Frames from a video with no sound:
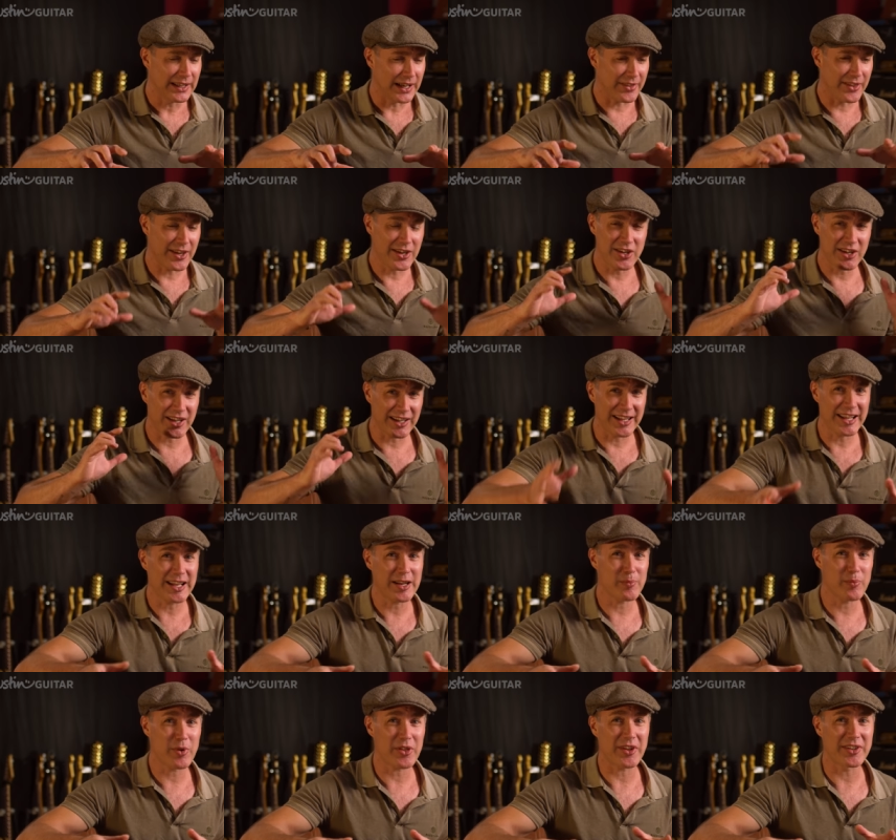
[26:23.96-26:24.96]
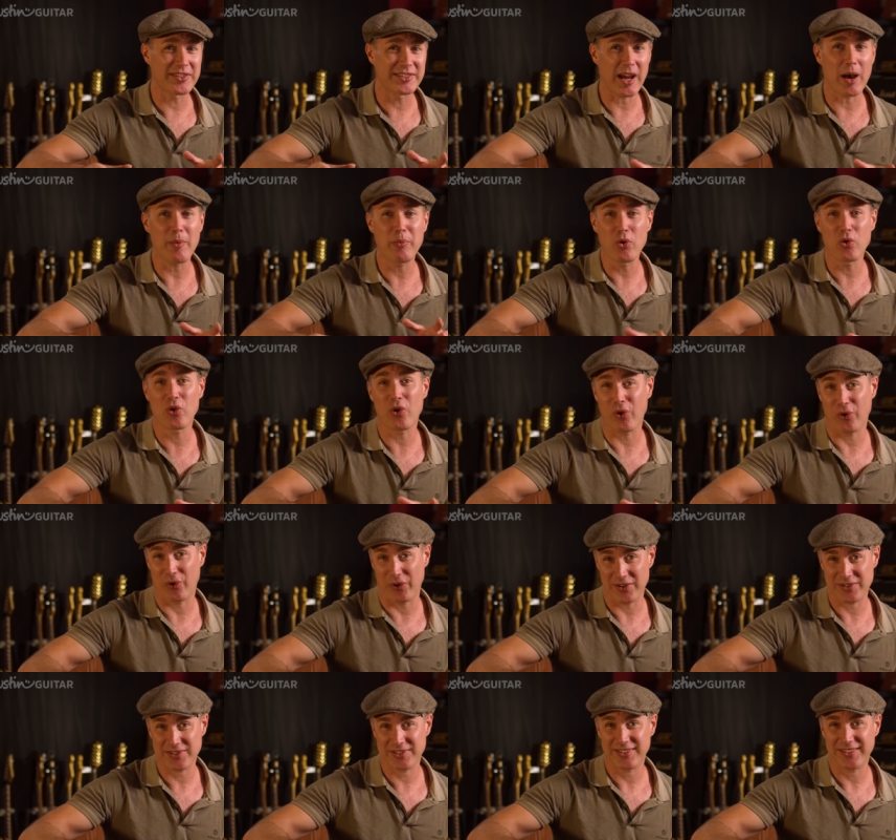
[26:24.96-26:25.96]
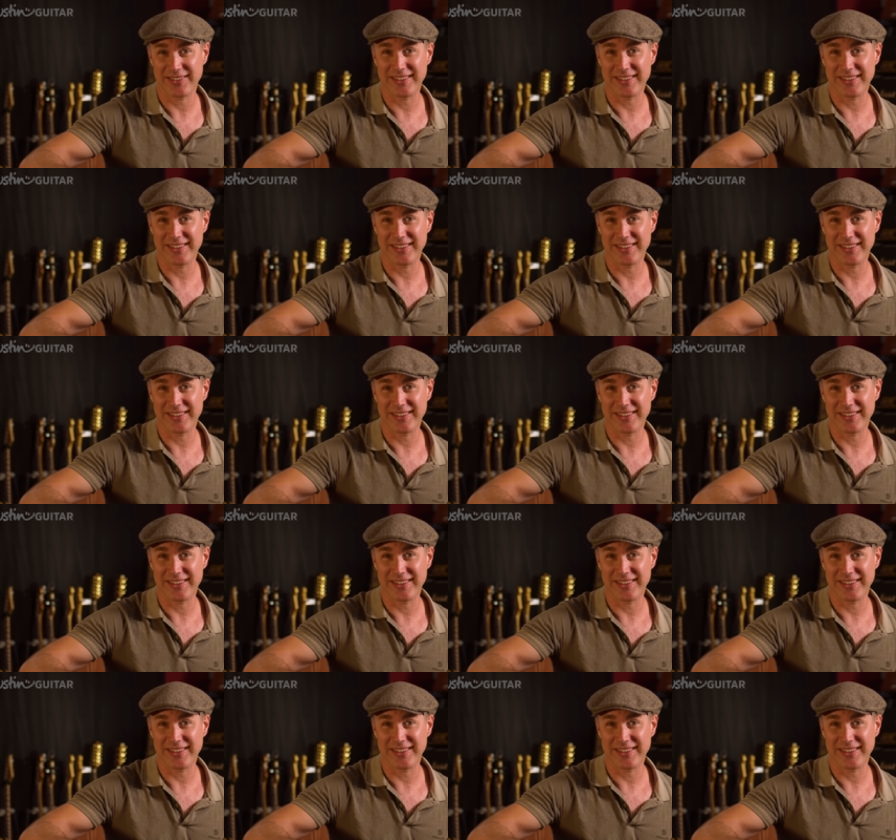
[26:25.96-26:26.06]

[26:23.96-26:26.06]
And then you can hit them with a double chorus.